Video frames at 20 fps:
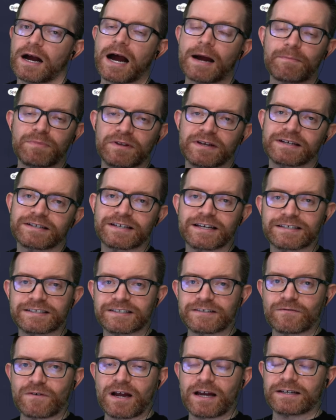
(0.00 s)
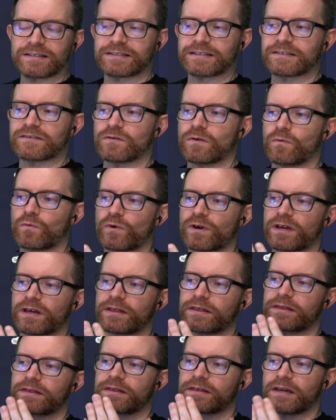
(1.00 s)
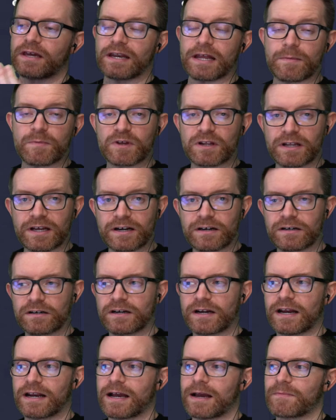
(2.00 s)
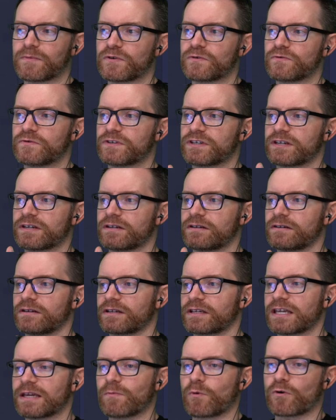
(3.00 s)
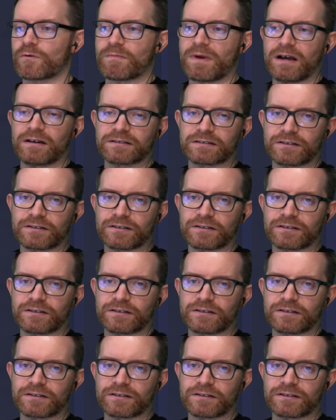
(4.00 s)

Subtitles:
I'm playing Destiny Rising with an emulator and I'm using keyboard mouse